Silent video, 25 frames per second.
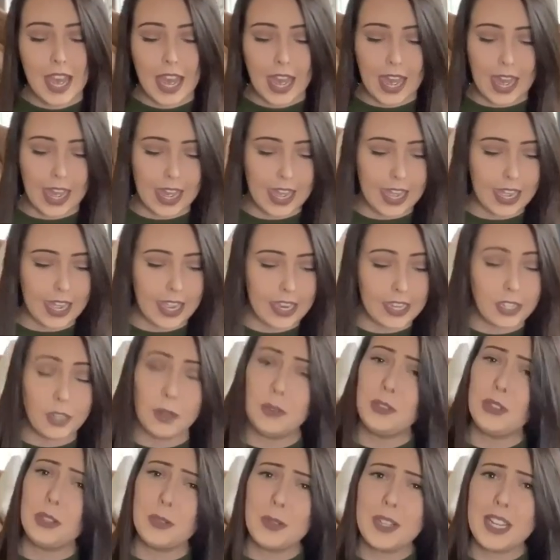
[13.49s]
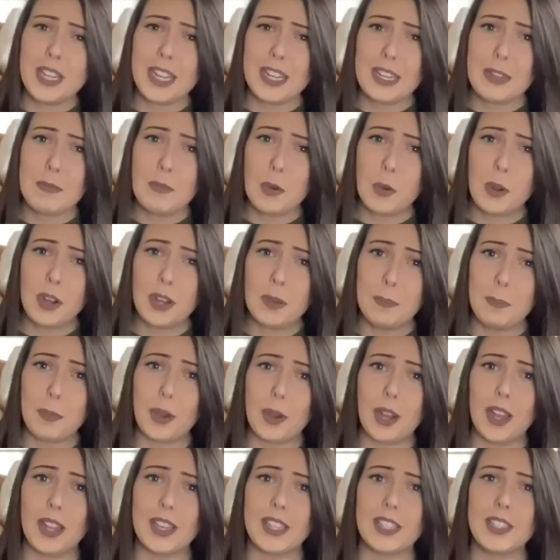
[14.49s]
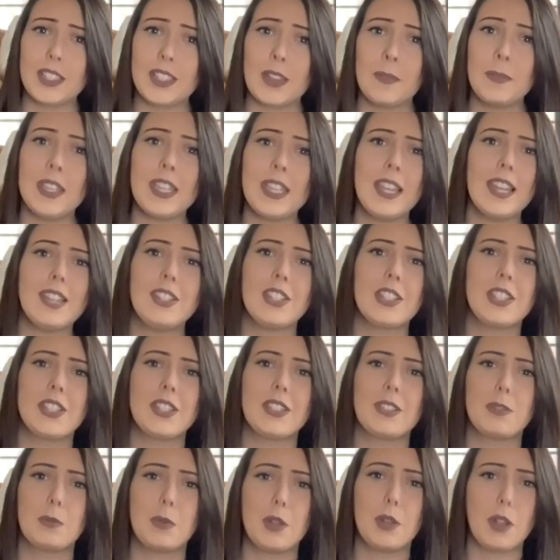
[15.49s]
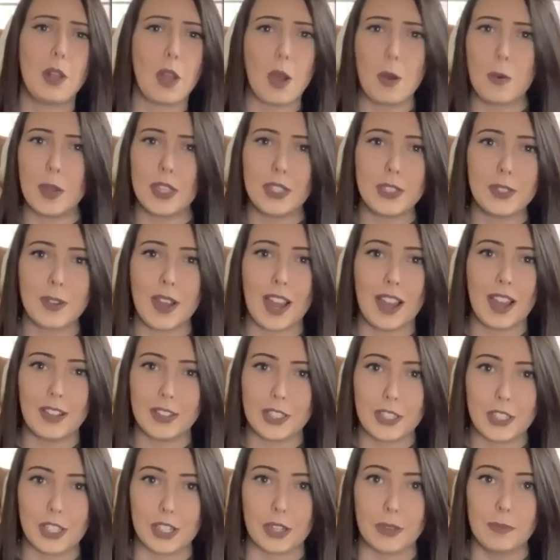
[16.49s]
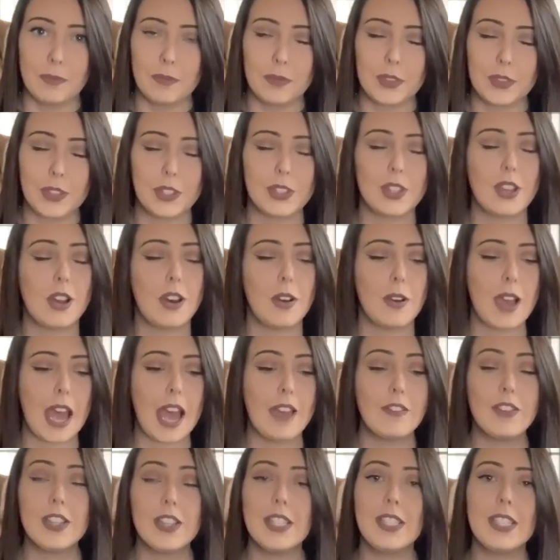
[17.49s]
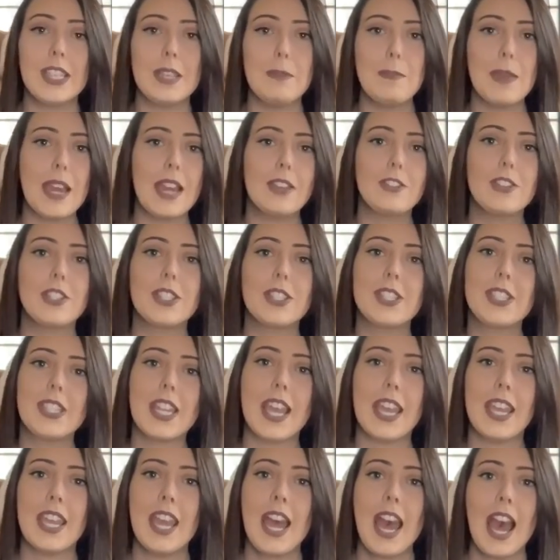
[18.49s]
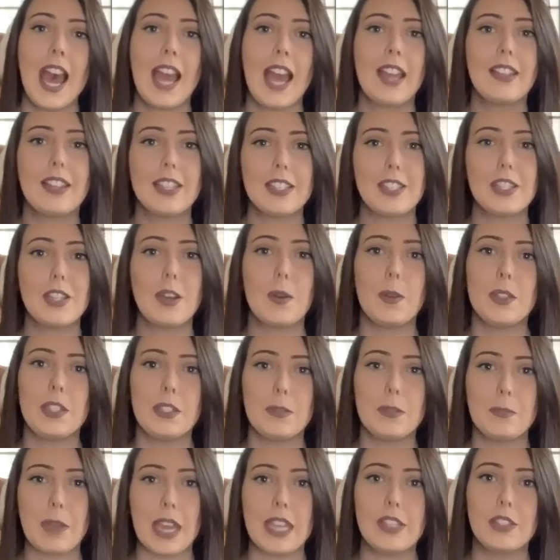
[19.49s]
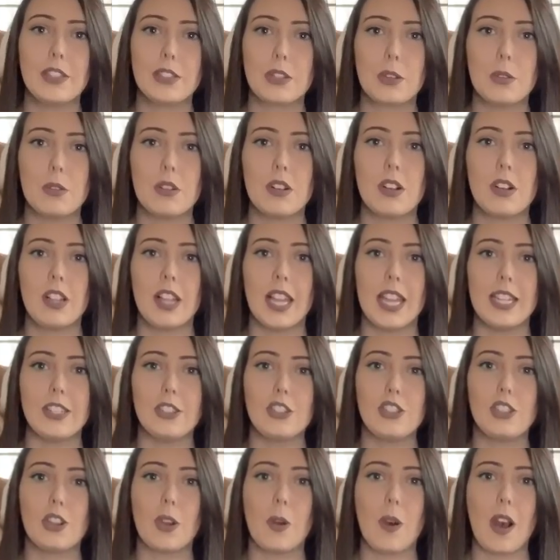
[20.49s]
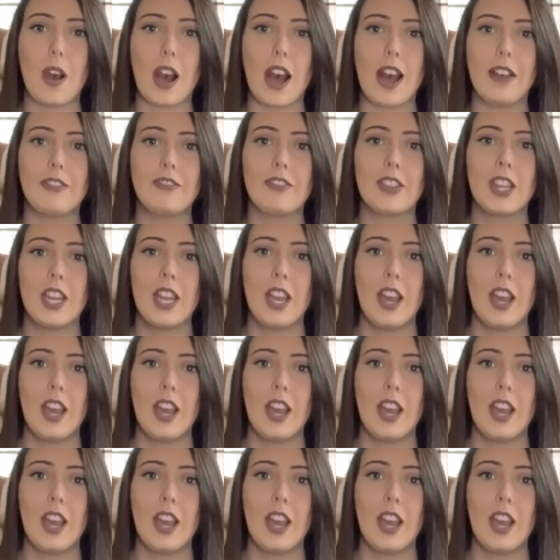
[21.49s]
I don't do it anymore, but it's something I just will always know how to do. So every St. Patrick's Day, I like to go into my school and show off